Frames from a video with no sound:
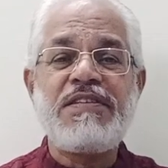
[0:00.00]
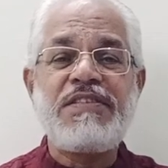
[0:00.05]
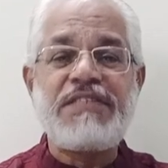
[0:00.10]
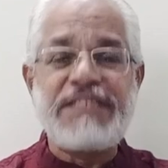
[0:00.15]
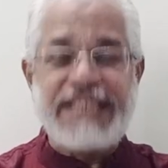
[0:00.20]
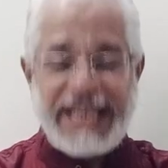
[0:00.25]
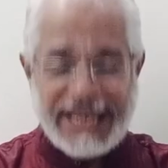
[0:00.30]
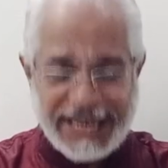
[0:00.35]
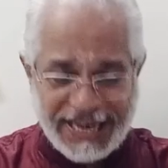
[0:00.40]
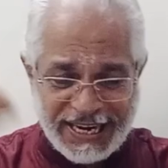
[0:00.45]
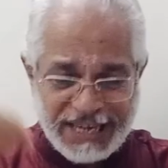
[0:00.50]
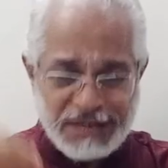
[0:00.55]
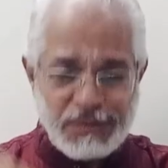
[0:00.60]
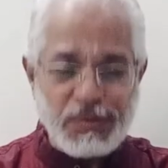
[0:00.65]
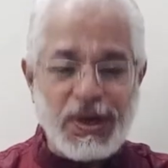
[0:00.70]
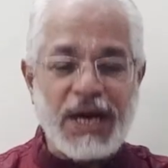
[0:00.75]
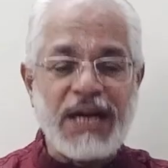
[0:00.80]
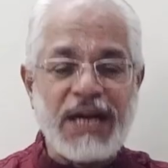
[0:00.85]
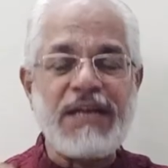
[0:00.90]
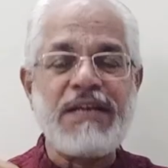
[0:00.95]
Second
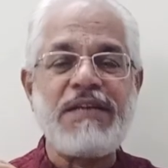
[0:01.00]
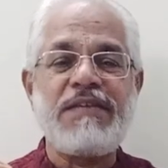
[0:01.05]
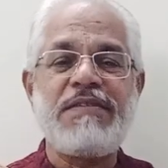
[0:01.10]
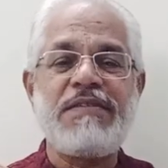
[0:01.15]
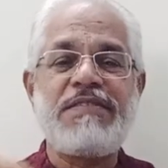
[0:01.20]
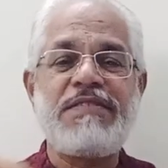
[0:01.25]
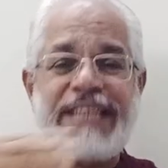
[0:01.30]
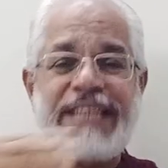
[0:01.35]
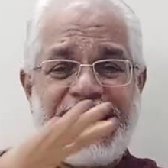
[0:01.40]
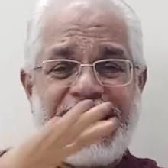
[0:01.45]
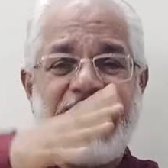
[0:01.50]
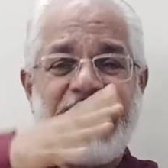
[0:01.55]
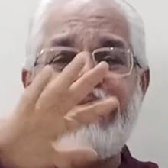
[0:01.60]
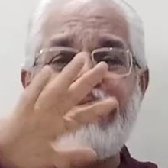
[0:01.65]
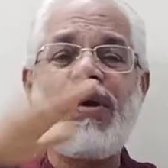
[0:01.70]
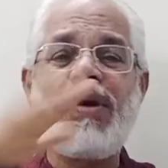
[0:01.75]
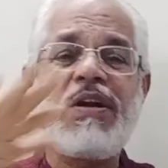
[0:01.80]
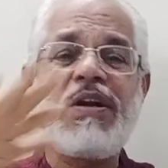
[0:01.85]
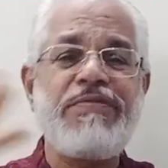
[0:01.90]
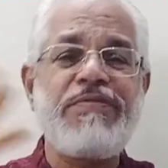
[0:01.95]
one, second
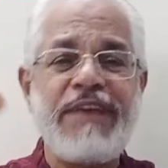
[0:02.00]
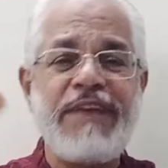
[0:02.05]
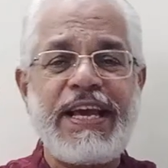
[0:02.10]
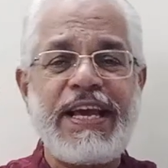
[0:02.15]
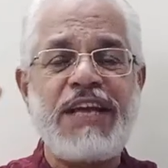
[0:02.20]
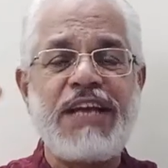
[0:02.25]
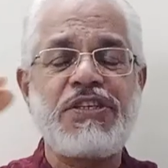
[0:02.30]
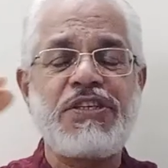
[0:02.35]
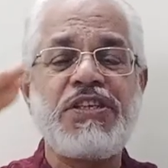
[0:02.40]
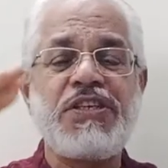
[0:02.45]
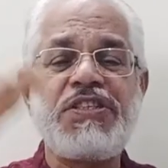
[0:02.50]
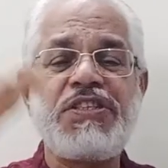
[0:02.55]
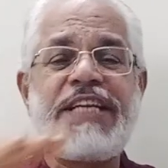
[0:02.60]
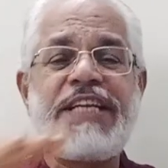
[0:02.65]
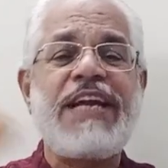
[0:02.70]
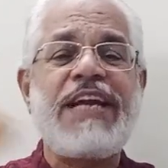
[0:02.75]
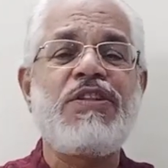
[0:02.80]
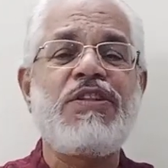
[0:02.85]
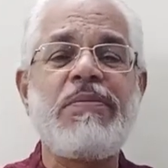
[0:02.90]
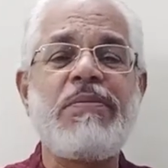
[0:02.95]
modification,
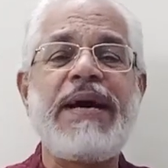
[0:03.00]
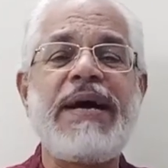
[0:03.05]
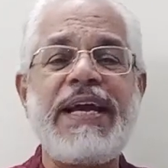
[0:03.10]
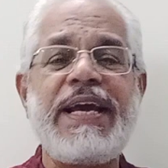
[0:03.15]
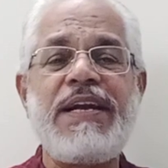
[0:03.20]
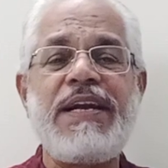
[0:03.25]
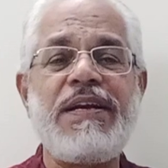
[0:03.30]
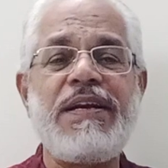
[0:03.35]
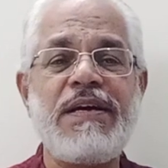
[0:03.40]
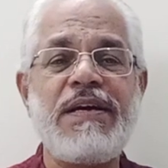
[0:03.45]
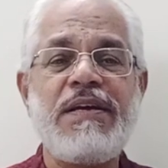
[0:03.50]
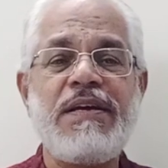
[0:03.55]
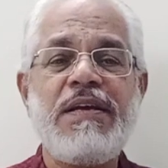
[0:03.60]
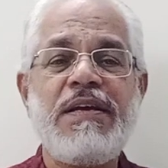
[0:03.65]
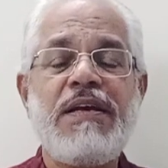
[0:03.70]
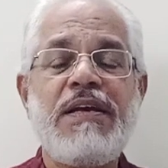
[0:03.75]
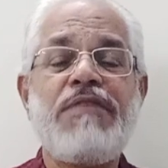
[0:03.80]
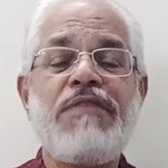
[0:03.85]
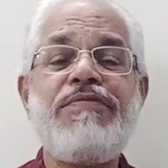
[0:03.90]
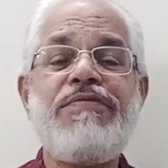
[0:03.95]
state of the mind,
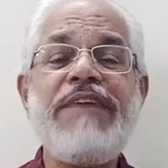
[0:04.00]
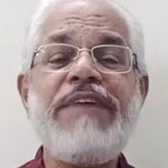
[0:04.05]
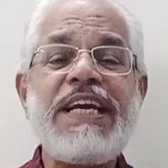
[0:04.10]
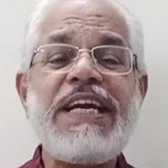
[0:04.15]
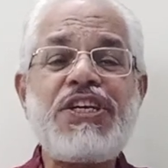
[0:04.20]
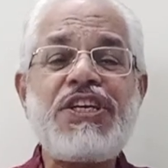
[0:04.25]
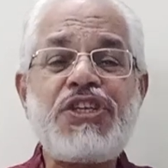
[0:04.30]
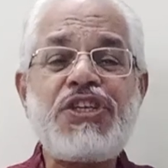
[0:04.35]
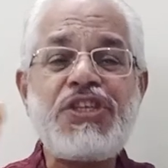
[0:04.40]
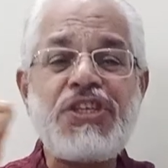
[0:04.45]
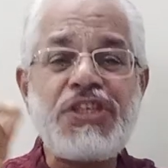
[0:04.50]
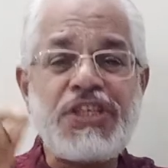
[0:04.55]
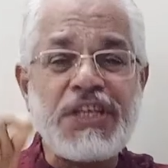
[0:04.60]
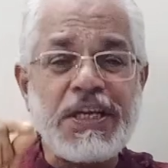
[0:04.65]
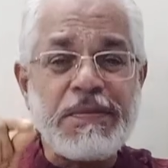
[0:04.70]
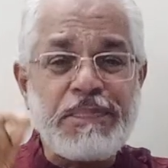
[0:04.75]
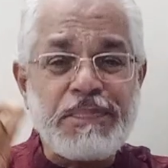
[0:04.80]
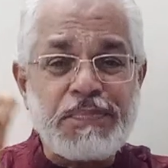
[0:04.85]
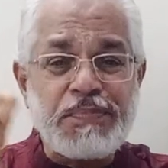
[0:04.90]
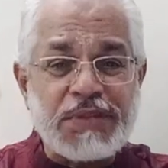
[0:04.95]

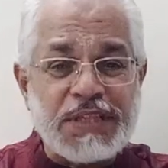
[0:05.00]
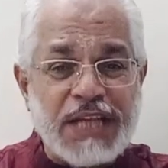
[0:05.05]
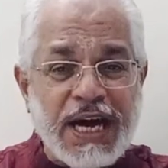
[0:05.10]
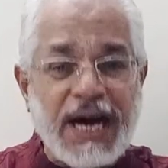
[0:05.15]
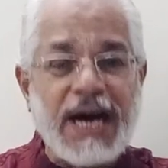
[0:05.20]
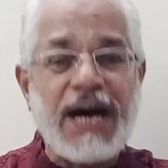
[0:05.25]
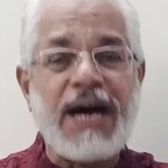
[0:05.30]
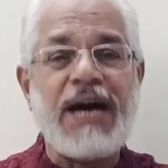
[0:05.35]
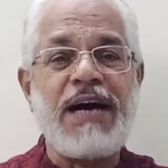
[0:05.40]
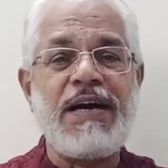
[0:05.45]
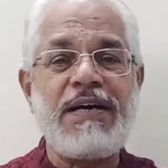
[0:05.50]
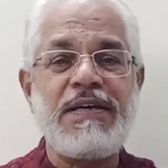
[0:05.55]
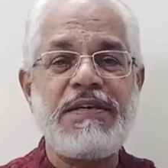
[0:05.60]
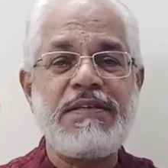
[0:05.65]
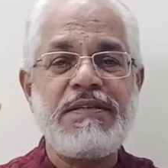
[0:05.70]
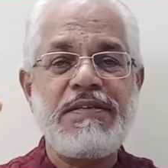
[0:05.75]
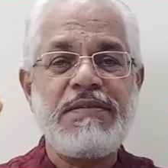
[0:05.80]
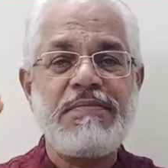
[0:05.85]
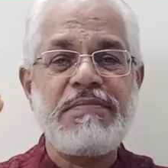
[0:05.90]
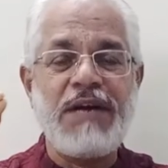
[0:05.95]
vikshipta.
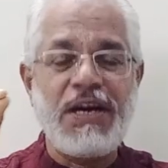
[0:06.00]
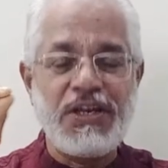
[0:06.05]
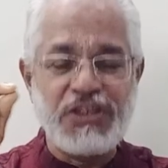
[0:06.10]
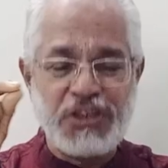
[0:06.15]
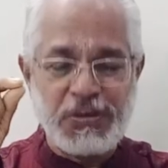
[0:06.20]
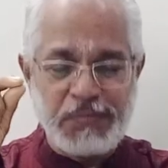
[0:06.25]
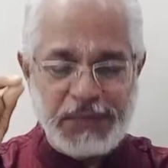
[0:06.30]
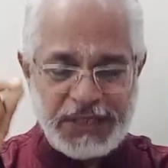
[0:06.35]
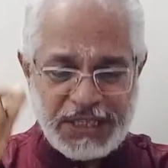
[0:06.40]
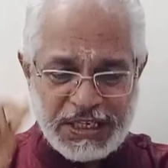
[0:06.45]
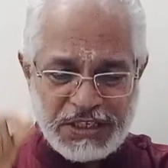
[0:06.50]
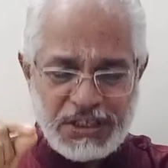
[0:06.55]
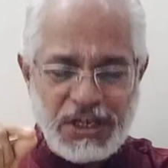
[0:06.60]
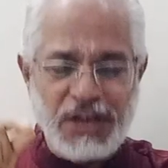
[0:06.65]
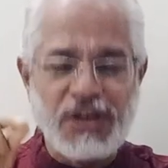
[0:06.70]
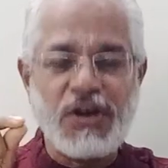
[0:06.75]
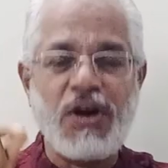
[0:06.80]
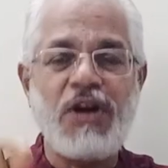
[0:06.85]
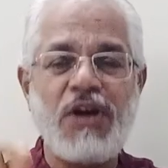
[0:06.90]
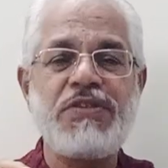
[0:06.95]
Maharishi
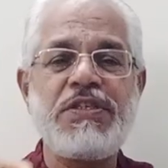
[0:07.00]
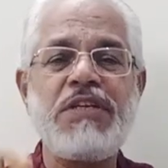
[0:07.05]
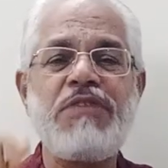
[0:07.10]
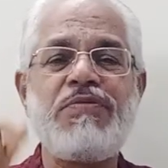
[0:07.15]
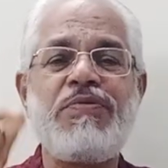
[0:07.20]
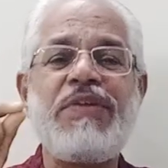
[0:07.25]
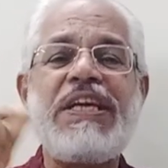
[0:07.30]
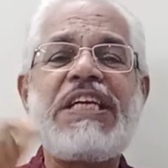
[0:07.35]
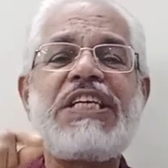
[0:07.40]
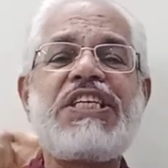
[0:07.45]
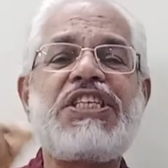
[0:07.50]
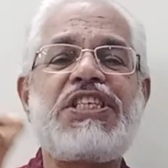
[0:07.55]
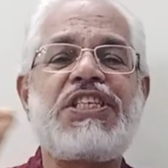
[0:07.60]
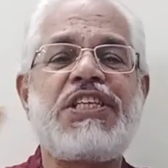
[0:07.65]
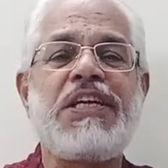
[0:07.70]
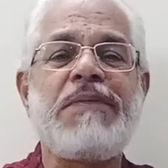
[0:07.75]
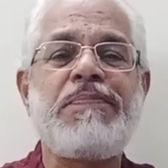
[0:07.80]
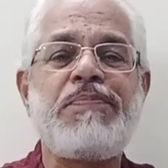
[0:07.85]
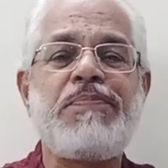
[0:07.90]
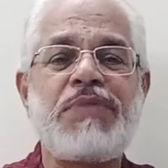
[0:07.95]
Patanjali calls it
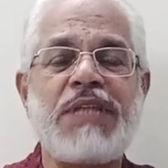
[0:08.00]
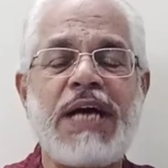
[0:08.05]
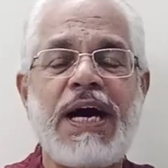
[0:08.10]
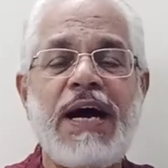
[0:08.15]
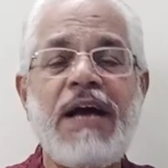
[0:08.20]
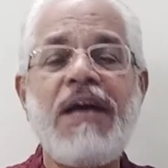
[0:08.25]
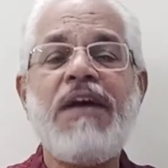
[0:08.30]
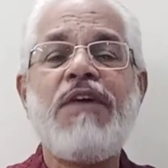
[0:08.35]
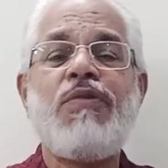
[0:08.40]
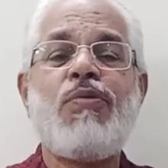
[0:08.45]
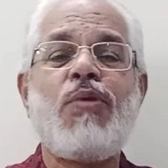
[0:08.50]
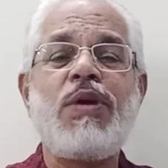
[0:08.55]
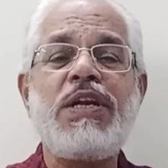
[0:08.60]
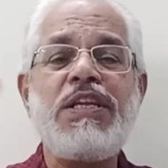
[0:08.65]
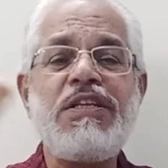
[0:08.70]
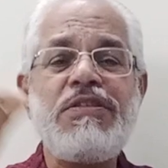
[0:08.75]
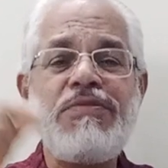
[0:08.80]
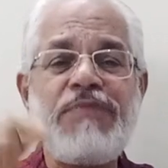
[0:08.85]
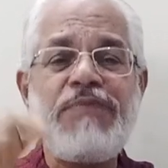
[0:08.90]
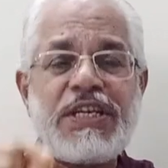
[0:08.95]
vikshipta.
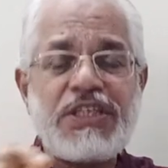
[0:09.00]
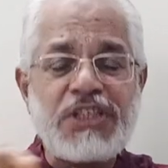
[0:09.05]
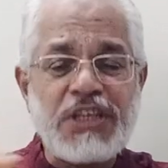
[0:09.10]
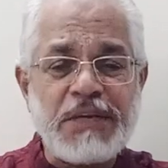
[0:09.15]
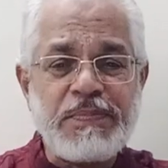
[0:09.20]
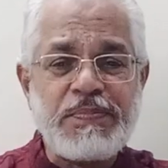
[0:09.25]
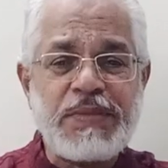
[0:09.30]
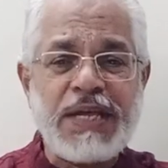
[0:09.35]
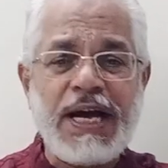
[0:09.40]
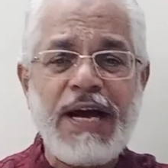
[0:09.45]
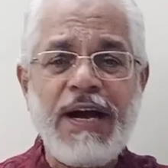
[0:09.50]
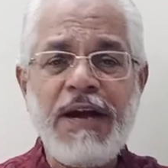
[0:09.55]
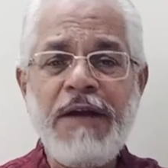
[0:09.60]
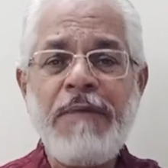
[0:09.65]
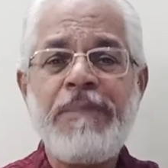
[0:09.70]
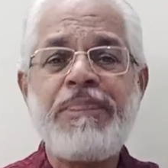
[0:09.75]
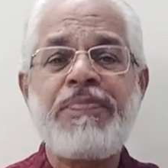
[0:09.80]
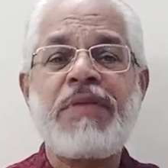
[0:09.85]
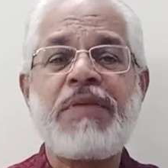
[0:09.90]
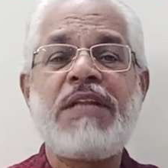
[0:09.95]
What is vikshipta?
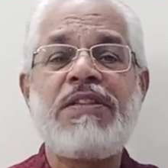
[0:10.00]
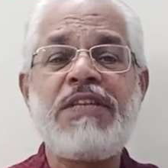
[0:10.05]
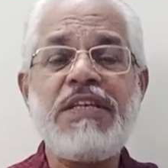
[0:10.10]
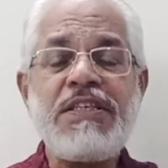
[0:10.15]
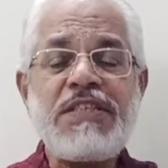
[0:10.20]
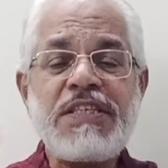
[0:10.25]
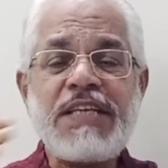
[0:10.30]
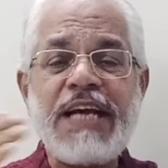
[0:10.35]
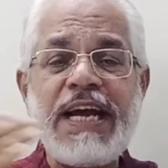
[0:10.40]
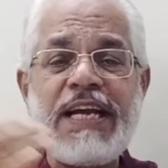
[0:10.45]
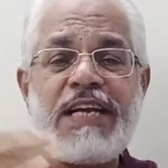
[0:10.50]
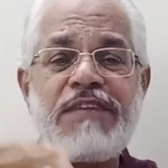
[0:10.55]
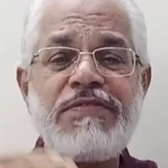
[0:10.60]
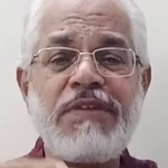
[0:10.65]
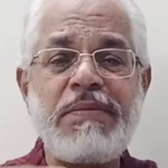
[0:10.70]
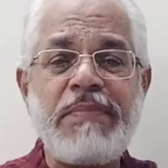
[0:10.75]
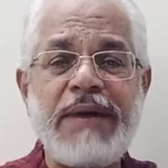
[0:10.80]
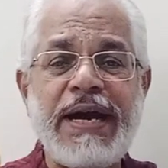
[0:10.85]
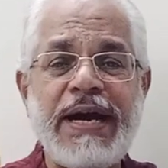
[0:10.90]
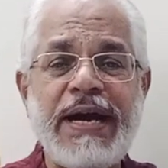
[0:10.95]
This kind of
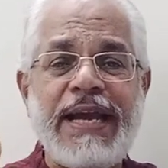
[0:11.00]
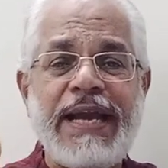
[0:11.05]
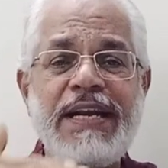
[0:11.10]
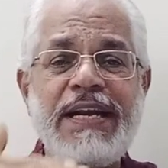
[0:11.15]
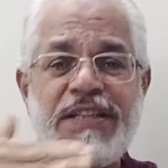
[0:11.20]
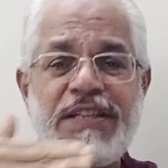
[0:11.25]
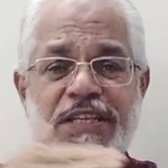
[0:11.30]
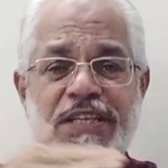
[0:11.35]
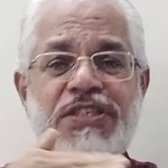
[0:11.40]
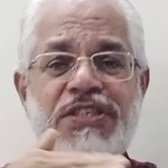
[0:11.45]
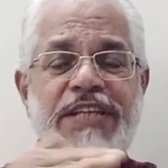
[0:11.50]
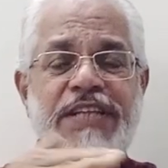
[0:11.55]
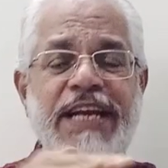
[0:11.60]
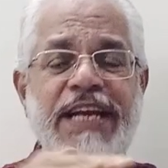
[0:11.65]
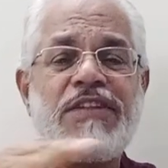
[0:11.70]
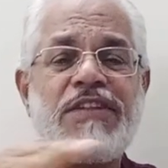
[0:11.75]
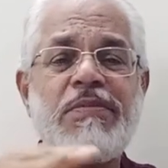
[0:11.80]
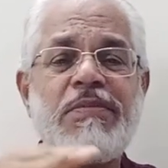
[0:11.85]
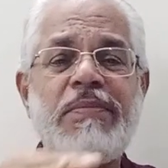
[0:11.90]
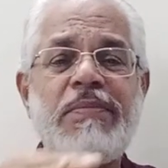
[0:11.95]
a mind, this
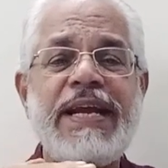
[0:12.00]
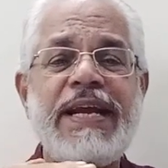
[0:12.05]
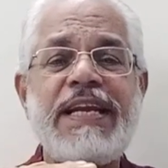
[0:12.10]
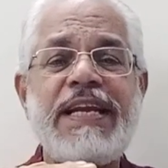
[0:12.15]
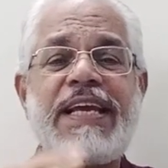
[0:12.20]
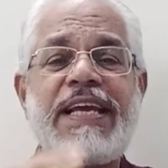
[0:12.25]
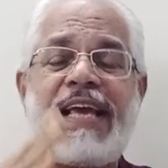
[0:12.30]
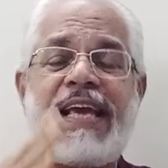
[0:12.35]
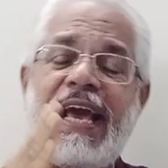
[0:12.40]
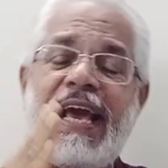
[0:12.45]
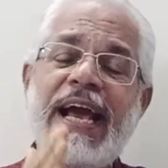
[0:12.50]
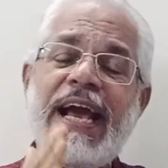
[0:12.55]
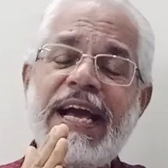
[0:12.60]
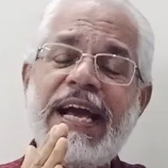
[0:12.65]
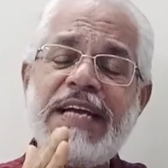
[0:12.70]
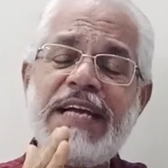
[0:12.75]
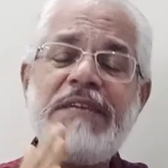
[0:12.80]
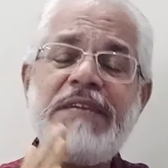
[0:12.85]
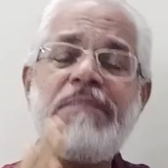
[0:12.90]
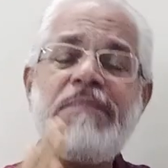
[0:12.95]
state of the mind
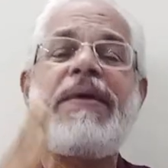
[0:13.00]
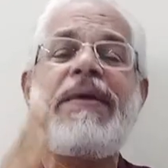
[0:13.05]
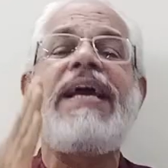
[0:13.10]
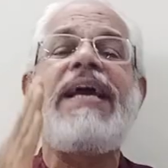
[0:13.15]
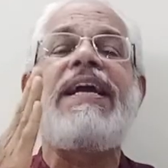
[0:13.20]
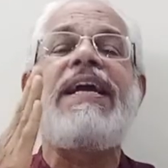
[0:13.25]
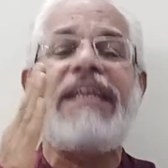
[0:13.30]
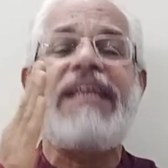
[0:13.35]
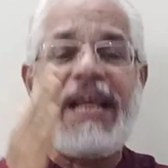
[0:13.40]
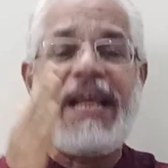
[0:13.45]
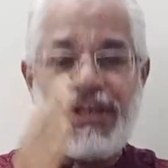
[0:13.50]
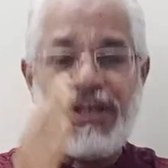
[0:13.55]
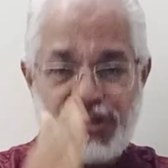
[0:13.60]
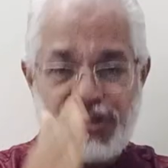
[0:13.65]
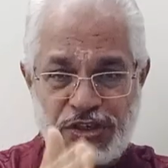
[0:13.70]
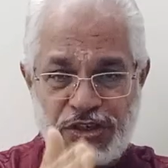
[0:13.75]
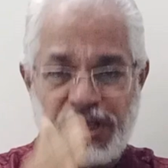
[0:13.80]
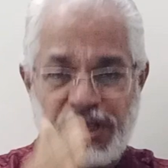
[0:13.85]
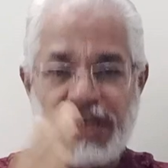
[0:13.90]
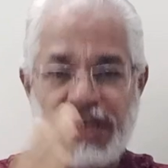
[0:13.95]
can pay
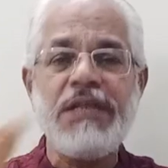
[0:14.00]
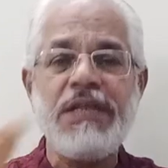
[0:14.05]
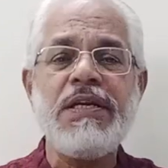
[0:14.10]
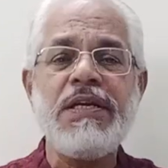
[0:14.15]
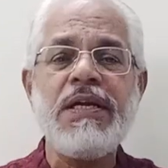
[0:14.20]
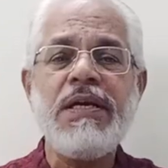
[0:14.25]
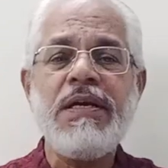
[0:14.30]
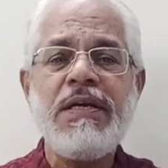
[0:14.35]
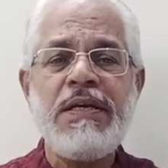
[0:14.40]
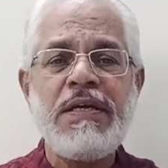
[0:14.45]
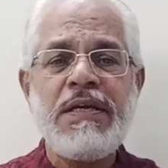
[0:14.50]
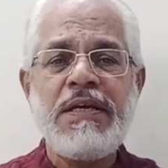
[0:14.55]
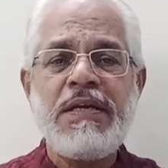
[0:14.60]
attention,